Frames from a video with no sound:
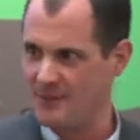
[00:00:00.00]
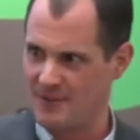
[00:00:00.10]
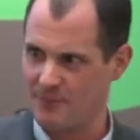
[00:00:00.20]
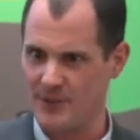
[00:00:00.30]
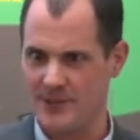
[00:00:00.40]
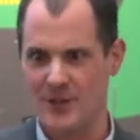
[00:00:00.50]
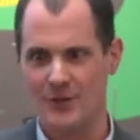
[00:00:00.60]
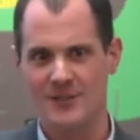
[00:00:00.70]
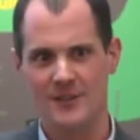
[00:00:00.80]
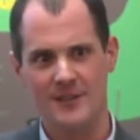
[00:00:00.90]
it was the British
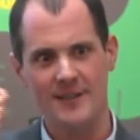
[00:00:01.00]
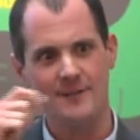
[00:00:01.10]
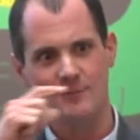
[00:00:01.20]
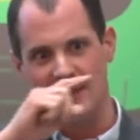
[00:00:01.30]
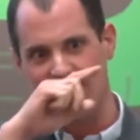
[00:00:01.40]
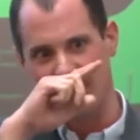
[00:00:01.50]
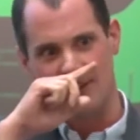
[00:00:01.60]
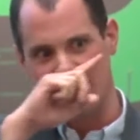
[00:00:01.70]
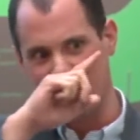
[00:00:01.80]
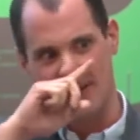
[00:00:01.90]
consulate in San
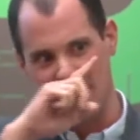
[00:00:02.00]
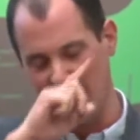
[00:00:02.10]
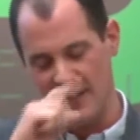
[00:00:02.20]
Francisco.